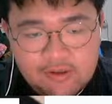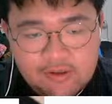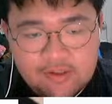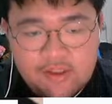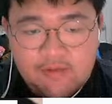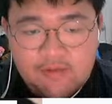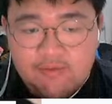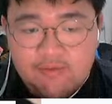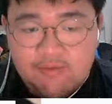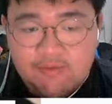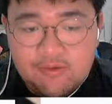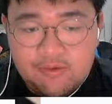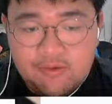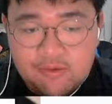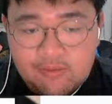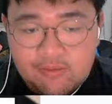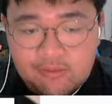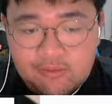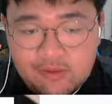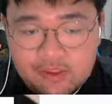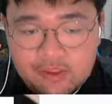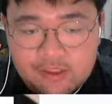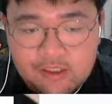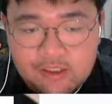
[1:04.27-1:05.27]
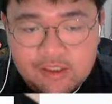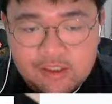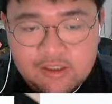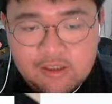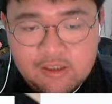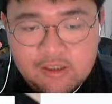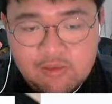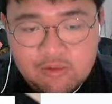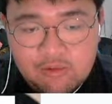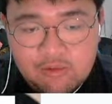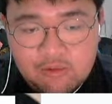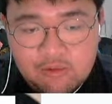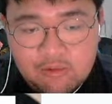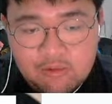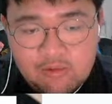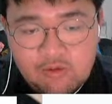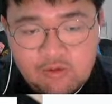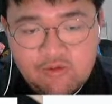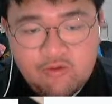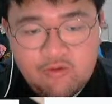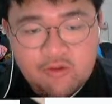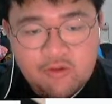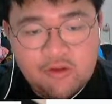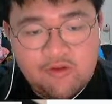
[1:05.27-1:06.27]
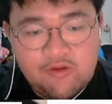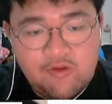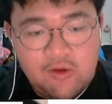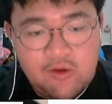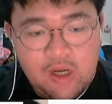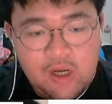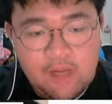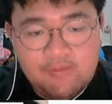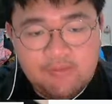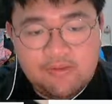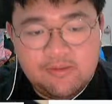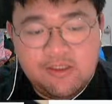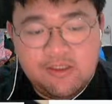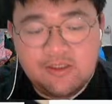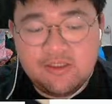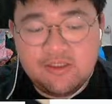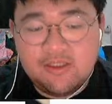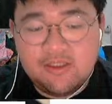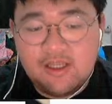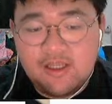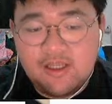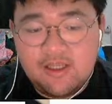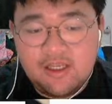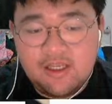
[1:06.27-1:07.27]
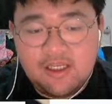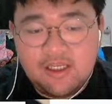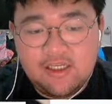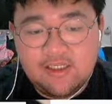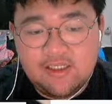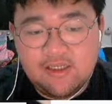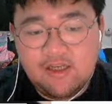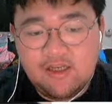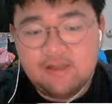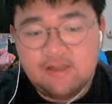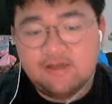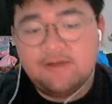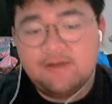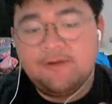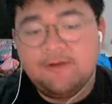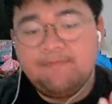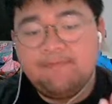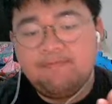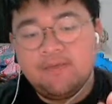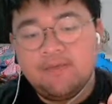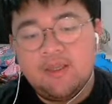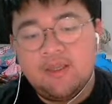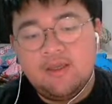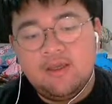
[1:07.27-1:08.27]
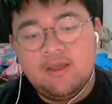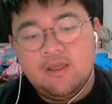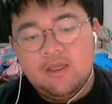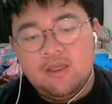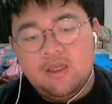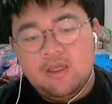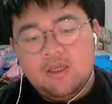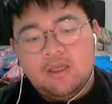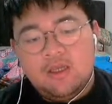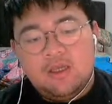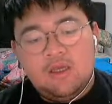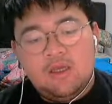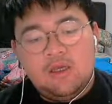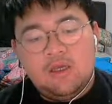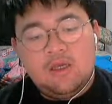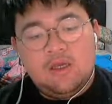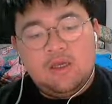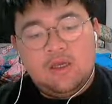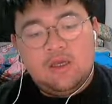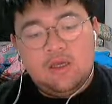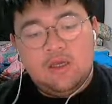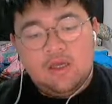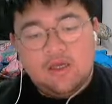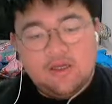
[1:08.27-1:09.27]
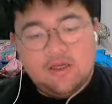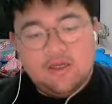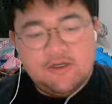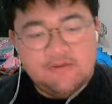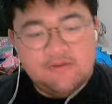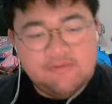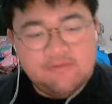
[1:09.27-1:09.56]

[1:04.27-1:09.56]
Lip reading: that resists the movement of two objects sliding each other. Uh,